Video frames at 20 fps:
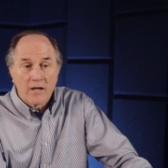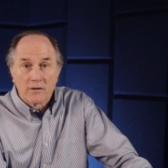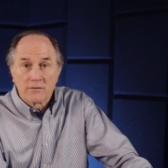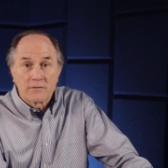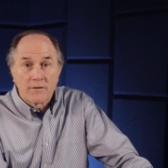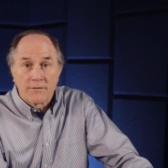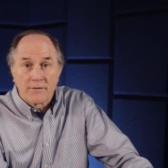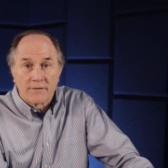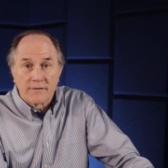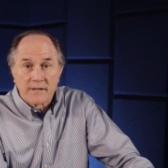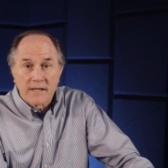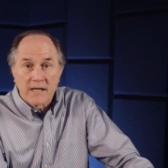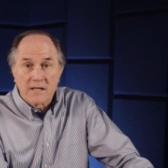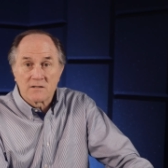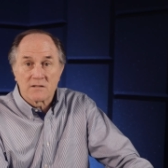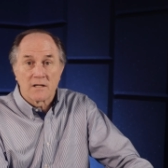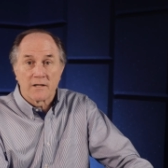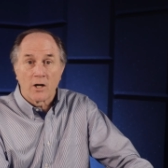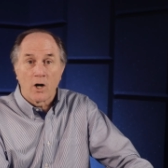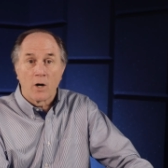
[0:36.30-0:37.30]
fell to their
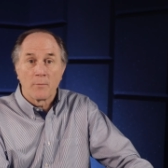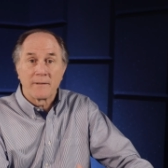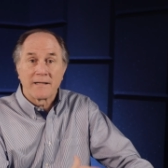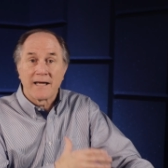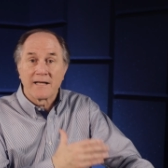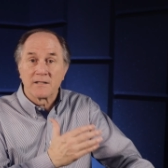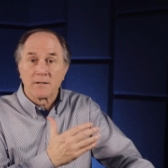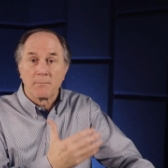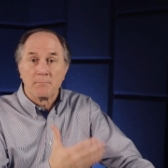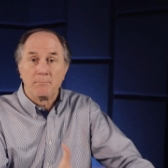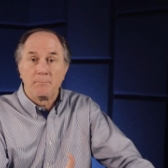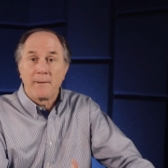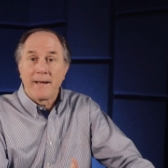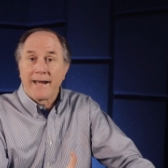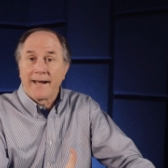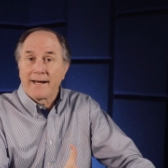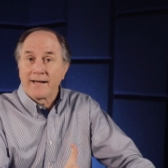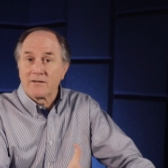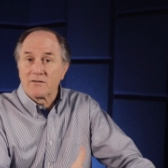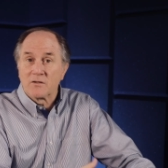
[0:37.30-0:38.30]
knees and they all began to
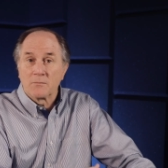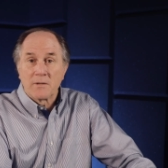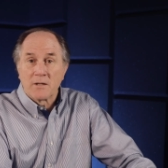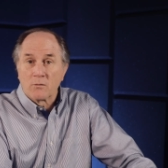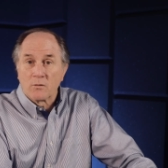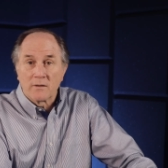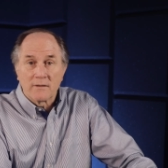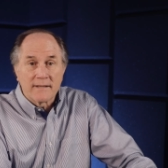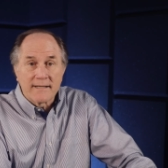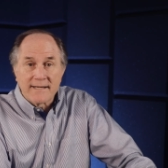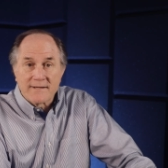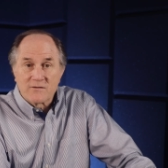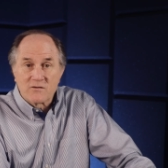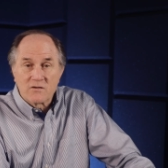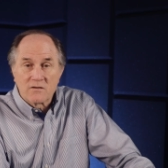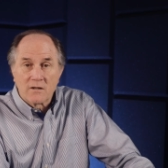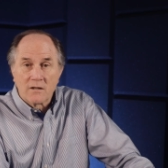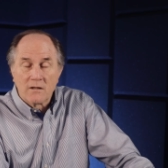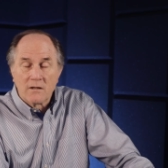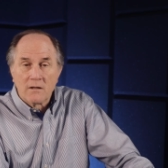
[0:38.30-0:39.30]
beg to be
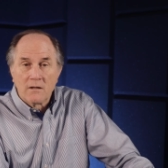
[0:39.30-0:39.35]
released.